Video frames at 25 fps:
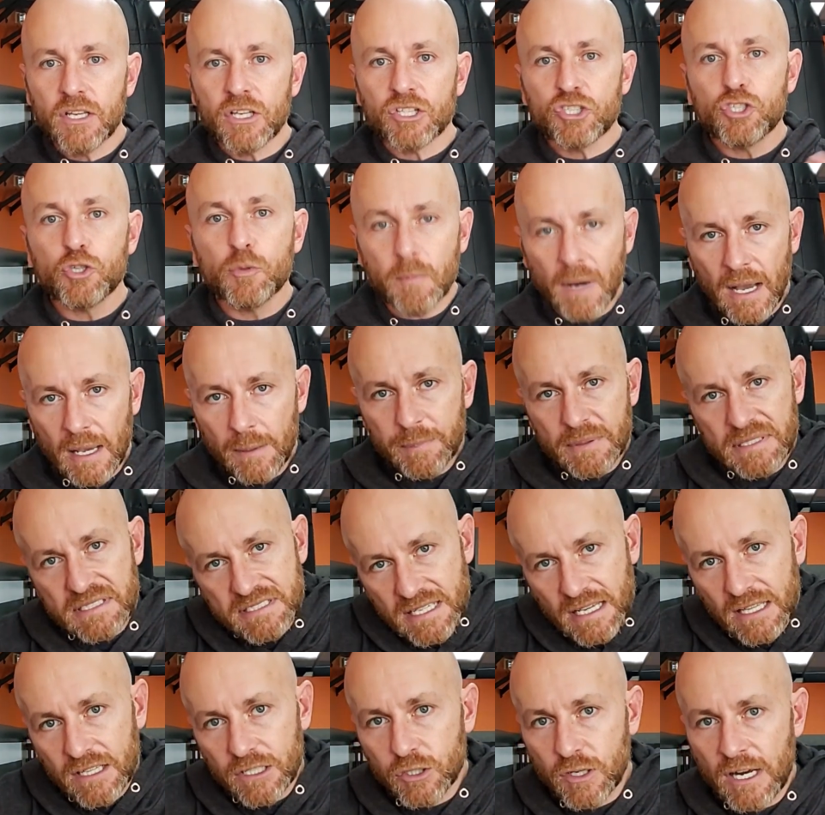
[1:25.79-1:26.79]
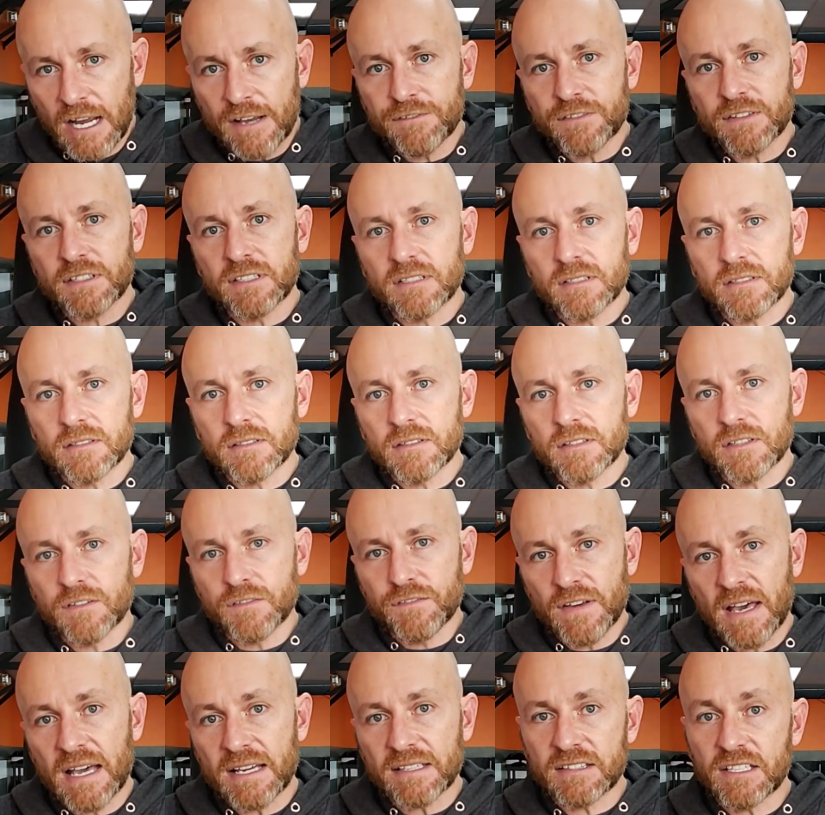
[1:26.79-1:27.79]
you might be telegraphing the
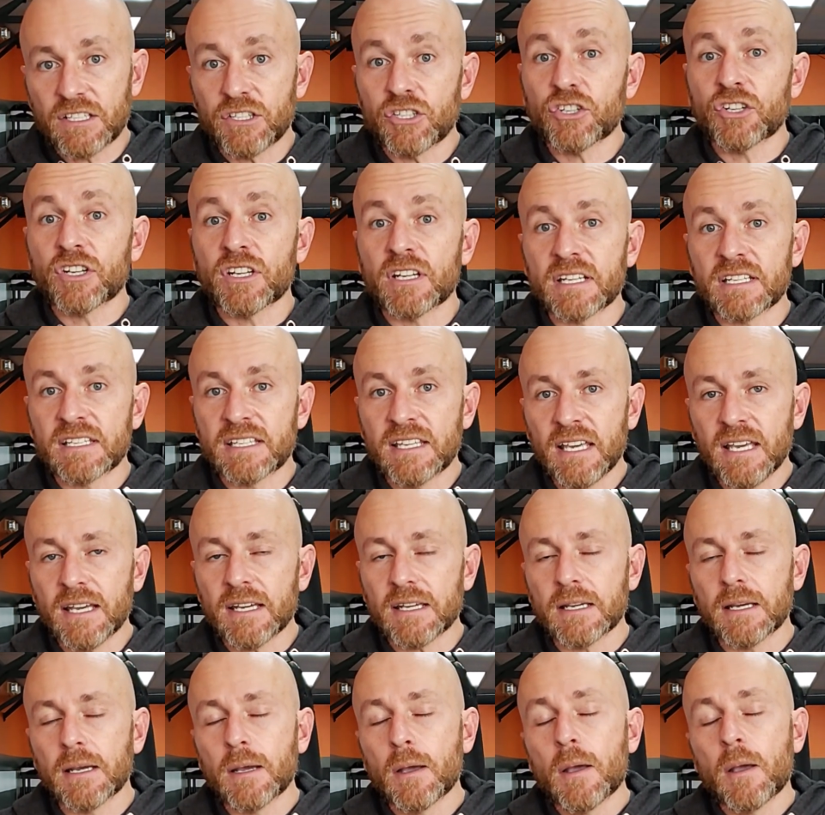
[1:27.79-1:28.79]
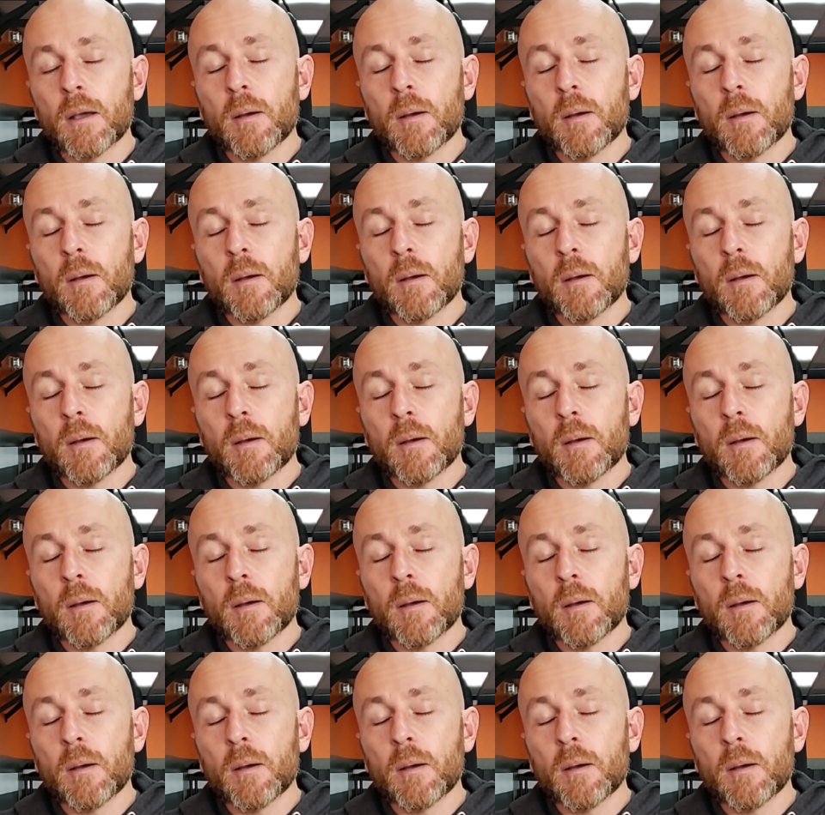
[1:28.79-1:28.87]
fact that you're going to kick,